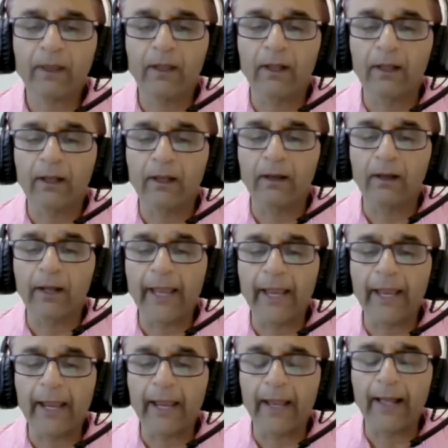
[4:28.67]
Uh,
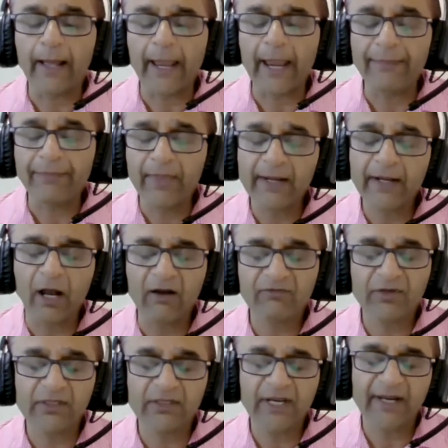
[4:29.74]
and then
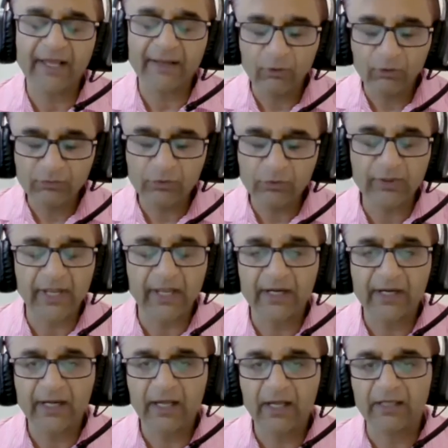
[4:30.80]
after that, I moved to
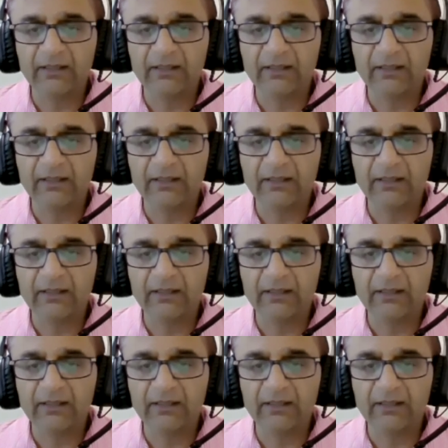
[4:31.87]
Canada,